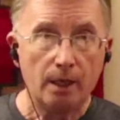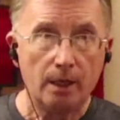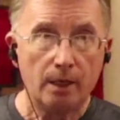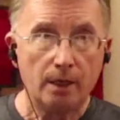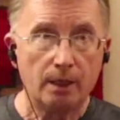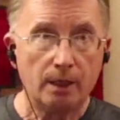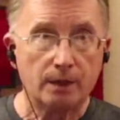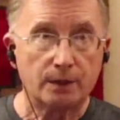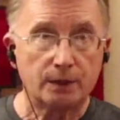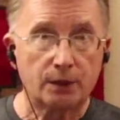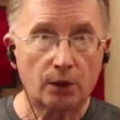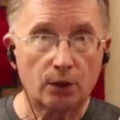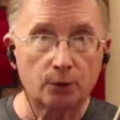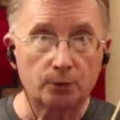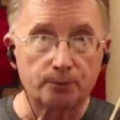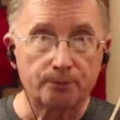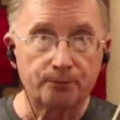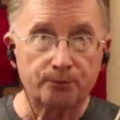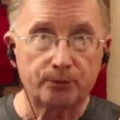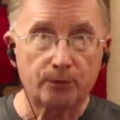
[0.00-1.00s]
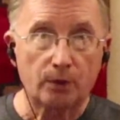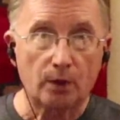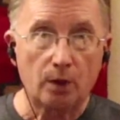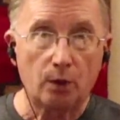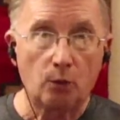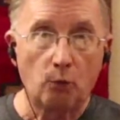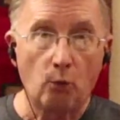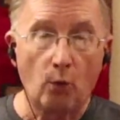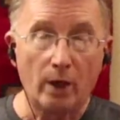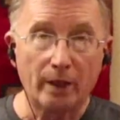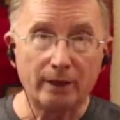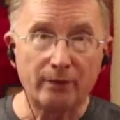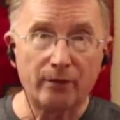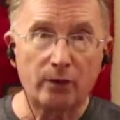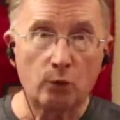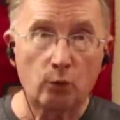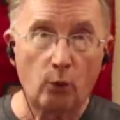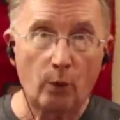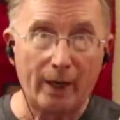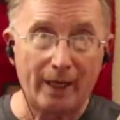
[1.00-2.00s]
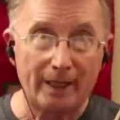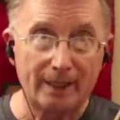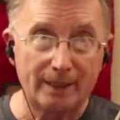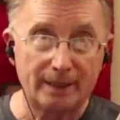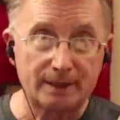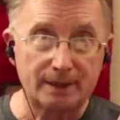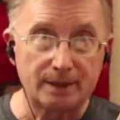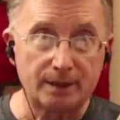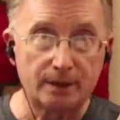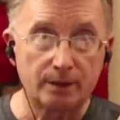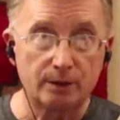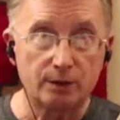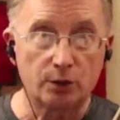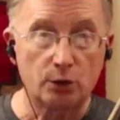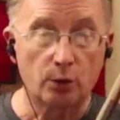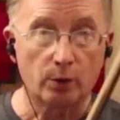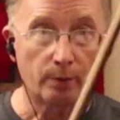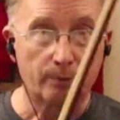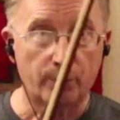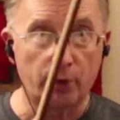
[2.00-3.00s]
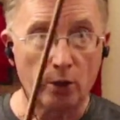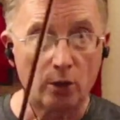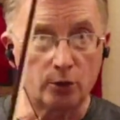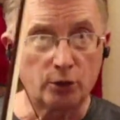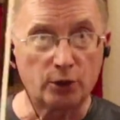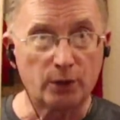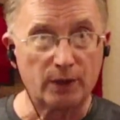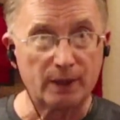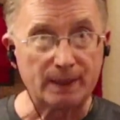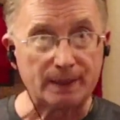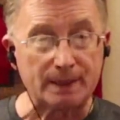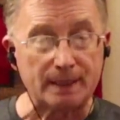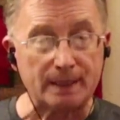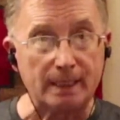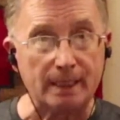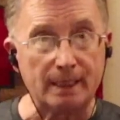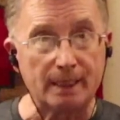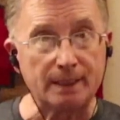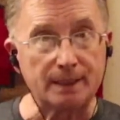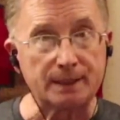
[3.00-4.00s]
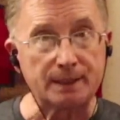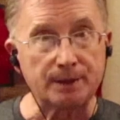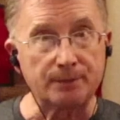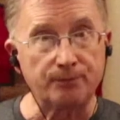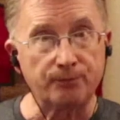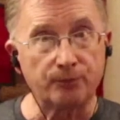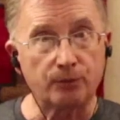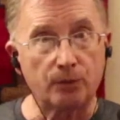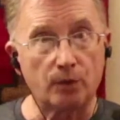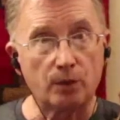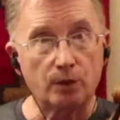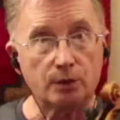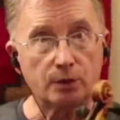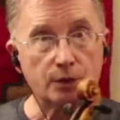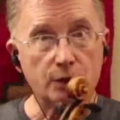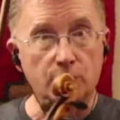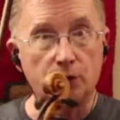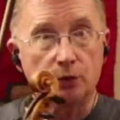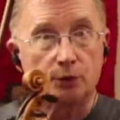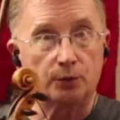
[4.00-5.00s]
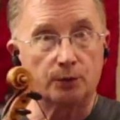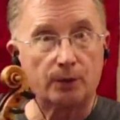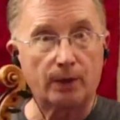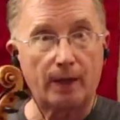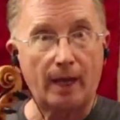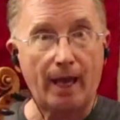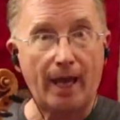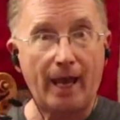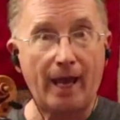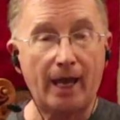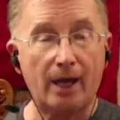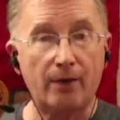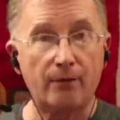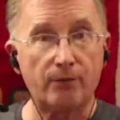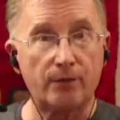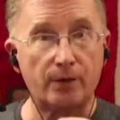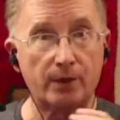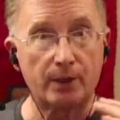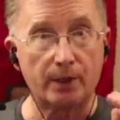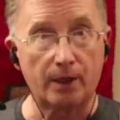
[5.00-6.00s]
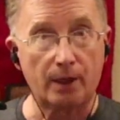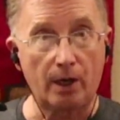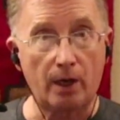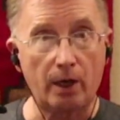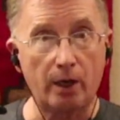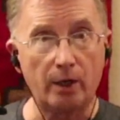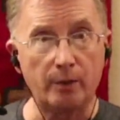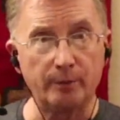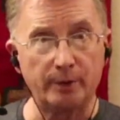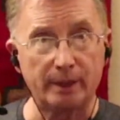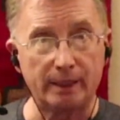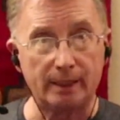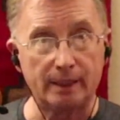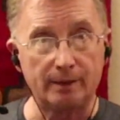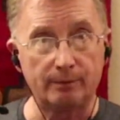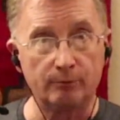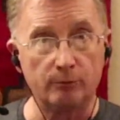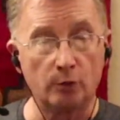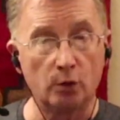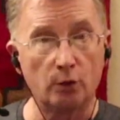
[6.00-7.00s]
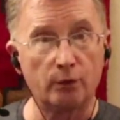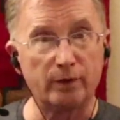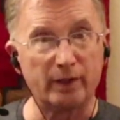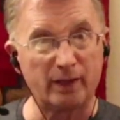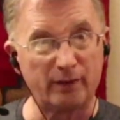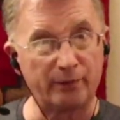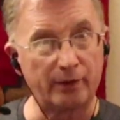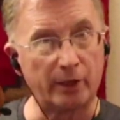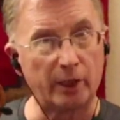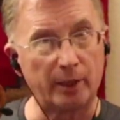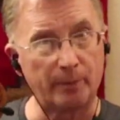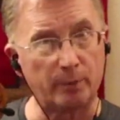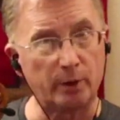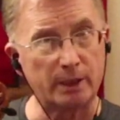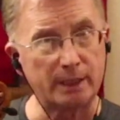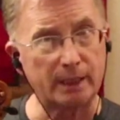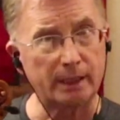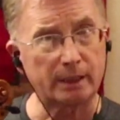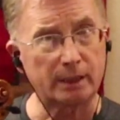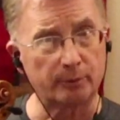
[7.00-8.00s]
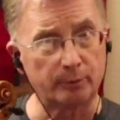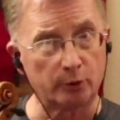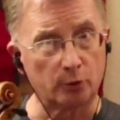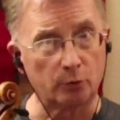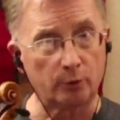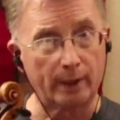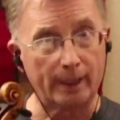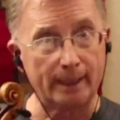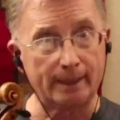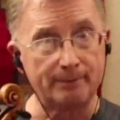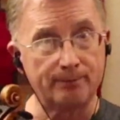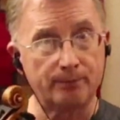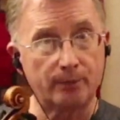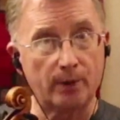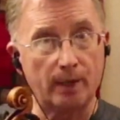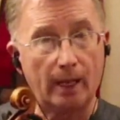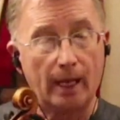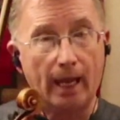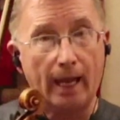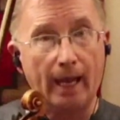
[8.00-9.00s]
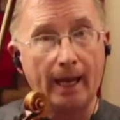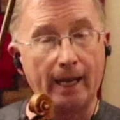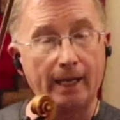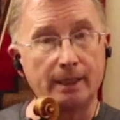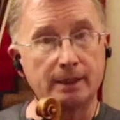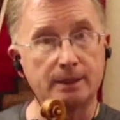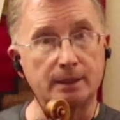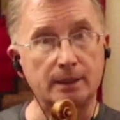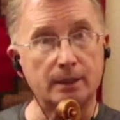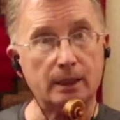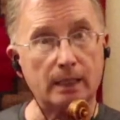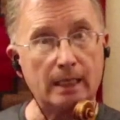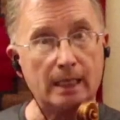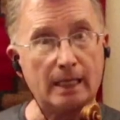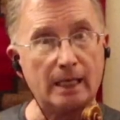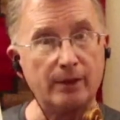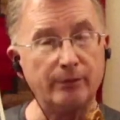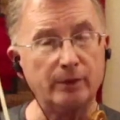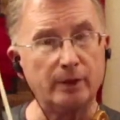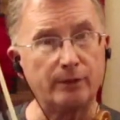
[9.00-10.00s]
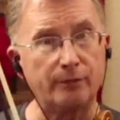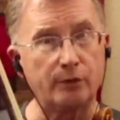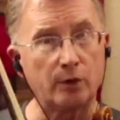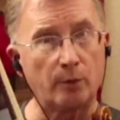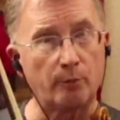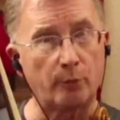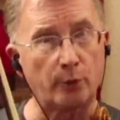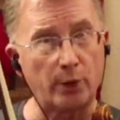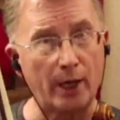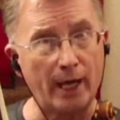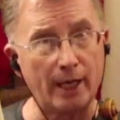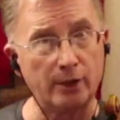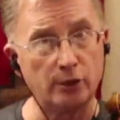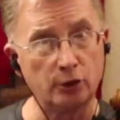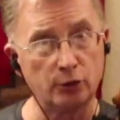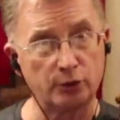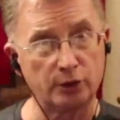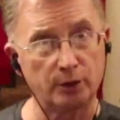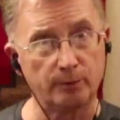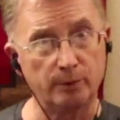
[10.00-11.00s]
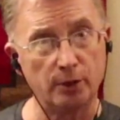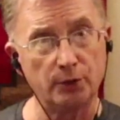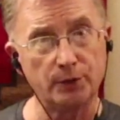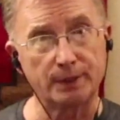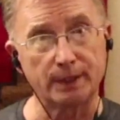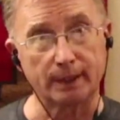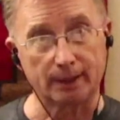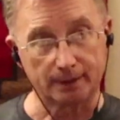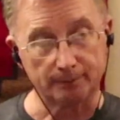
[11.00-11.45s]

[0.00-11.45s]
So, one of the ways to approach this is to have the harmony move in a very predictable way. And even if you're brand new to music,